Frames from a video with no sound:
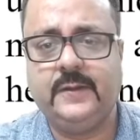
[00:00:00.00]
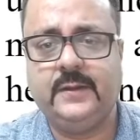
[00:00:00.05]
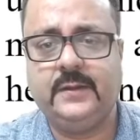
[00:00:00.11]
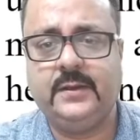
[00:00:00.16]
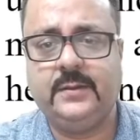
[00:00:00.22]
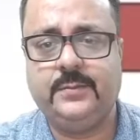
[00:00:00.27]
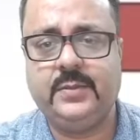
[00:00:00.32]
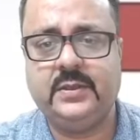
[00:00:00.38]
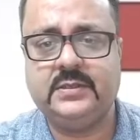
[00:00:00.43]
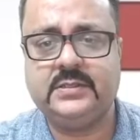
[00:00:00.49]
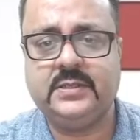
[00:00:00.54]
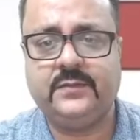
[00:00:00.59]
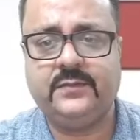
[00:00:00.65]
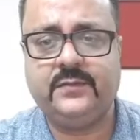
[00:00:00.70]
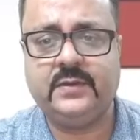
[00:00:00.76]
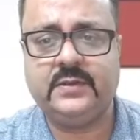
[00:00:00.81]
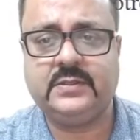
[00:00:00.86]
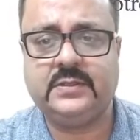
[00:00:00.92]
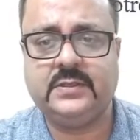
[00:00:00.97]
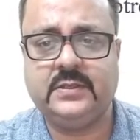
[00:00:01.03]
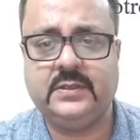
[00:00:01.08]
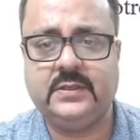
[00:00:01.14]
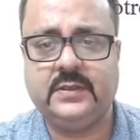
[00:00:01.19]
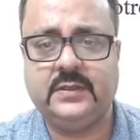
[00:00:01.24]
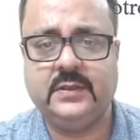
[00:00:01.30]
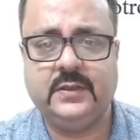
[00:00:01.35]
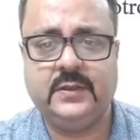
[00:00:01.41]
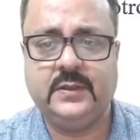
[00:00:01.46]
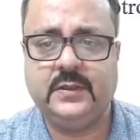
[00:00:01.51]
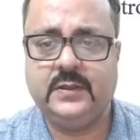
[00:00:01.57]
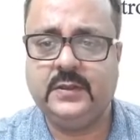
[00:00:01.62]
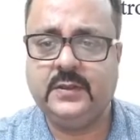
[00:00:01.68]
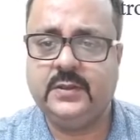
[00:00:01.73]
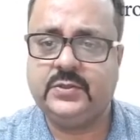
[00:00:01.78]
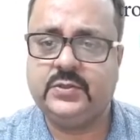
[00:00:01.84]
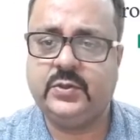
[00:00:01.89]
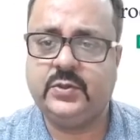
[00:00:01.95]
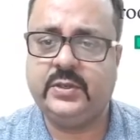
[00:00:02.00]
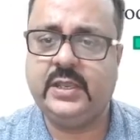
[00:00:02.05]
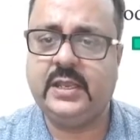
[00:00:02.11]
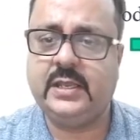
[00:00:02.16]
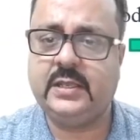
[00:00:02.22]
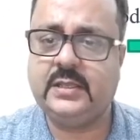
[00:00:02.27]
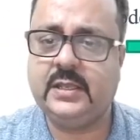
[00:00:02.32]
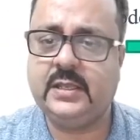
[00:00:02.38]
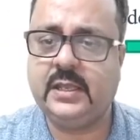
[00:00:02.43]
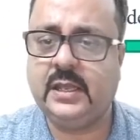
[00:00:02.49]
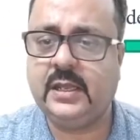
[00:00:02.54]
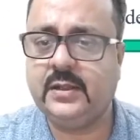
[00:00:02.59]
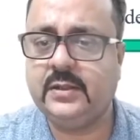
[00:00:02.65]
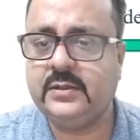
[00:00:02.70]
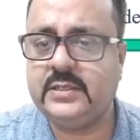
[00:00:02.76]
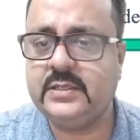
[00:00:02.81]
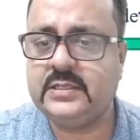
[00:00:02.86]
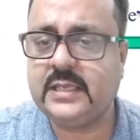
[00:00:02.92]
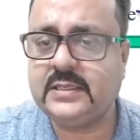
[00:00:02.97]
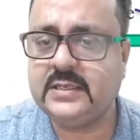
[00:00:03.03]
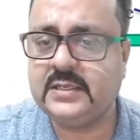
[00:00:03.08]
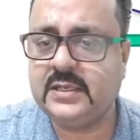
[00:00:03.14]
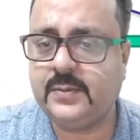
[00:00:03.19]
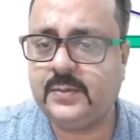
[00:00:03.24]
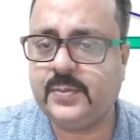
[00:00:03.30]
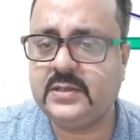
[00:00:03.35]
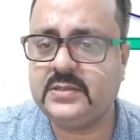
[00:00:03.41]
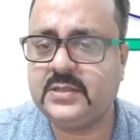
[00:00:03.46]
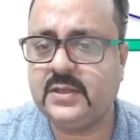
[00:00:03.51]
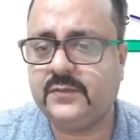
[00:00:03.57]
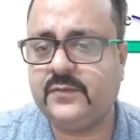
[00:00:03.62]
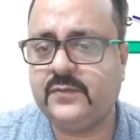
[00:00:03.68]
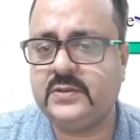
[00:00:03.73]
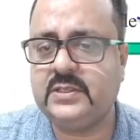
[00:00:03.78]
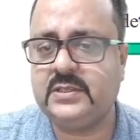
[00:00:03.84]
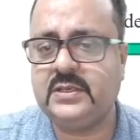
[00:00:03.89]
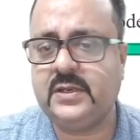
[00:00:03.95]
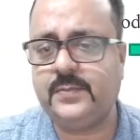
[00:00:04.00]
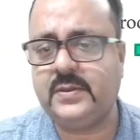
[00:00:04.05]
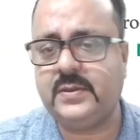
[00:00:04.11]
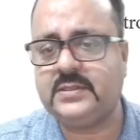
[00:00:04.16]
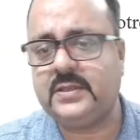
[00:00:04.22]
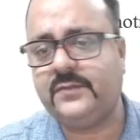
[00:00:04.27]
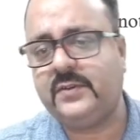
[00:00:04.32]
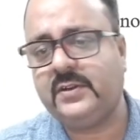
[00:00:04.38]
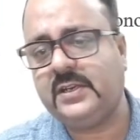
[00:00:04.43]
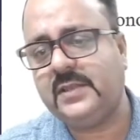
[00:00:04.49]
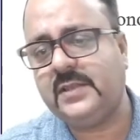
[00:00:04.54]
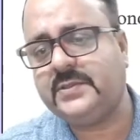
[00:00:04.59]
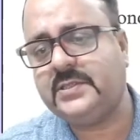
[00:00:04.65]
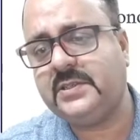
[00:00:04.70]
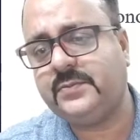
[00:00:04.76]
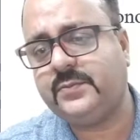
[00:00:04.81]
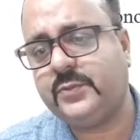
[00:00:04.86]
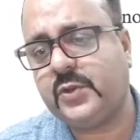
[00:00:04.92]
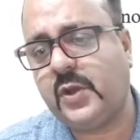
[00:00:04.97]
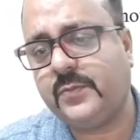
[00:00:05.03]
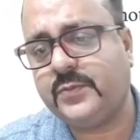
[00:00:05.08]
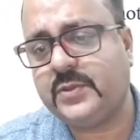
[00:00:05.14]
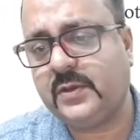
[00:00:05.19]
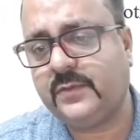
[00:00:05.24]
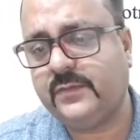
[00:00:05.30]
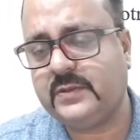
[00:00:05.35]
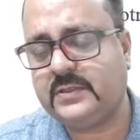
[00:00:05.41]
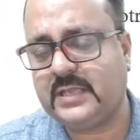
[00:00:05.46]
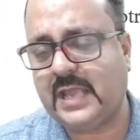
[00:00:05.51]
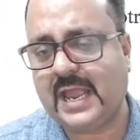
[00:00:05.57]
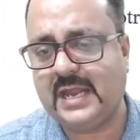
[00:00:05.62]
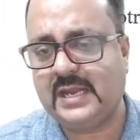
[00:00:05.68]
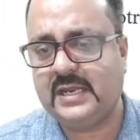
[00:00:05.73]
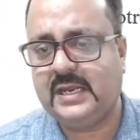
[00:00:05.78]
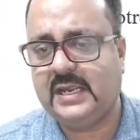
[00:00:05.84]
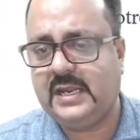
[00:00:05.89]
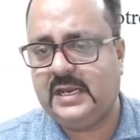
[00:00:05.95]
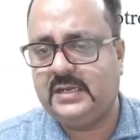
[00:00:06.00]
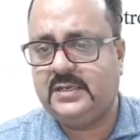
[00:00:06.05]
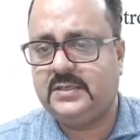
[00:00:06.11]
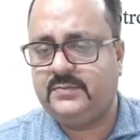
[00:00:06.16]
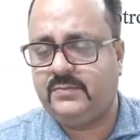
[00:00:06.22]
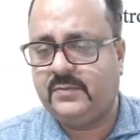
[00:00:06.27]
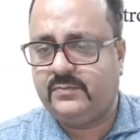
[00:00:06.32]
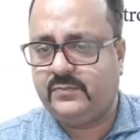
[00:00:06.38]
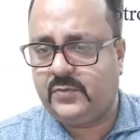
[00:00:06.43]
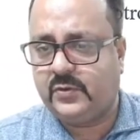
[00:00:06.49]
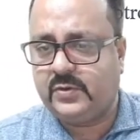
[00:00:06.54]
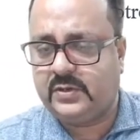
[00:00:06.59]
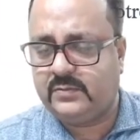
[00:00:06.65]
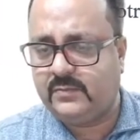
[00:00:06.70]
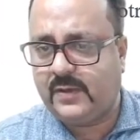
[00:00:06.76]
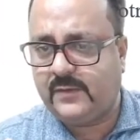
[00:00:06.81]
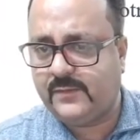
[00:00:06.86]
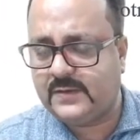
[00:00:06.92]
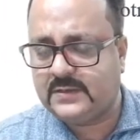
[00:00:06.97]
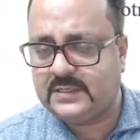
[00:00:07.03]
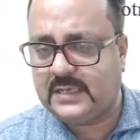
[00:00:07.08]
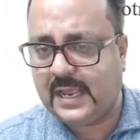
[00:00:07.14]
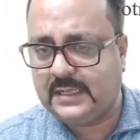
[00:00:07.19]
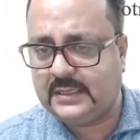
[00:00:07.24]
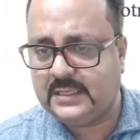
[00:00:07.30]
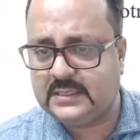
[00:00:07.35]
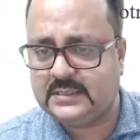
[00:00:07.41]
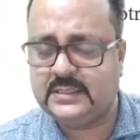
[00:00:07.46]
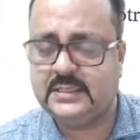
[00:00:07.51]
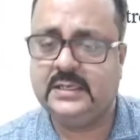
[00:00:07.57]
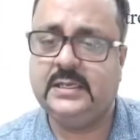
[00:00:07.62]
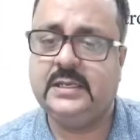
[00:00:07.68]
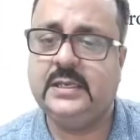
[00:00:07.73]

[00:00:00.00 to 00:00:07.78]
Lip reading: gripping surface. So here this has a gripping surface. The gripping surface grips the top surface, and it vibrates like this.